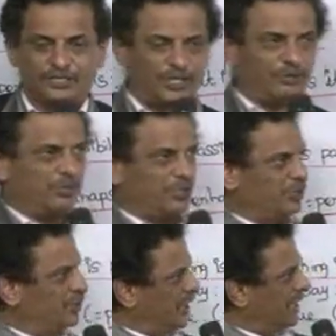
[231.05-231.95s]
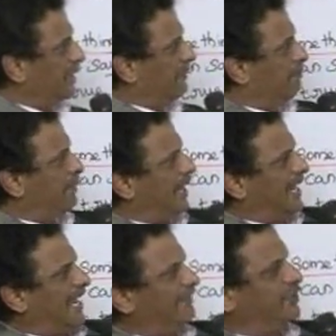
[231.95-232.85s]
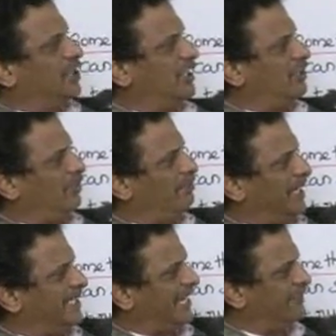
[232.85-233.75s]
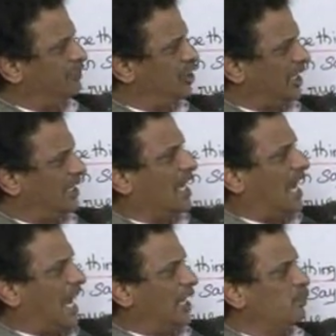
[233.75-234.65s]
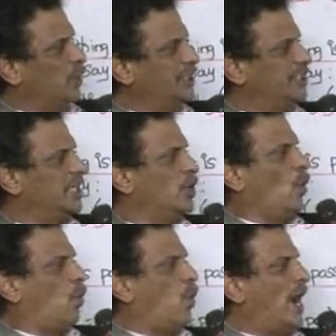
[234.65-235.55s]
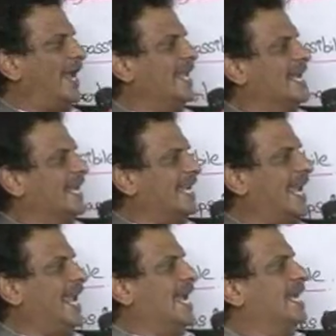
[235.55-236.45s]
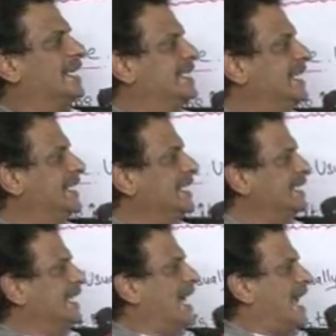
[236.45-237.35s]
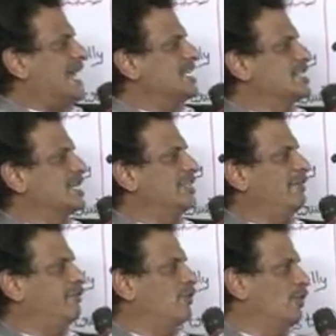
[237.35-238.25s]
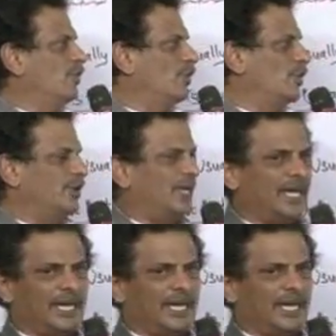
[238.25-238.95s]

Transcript: Now you are using may have done or might have done. I wonder why K didn't answer phone.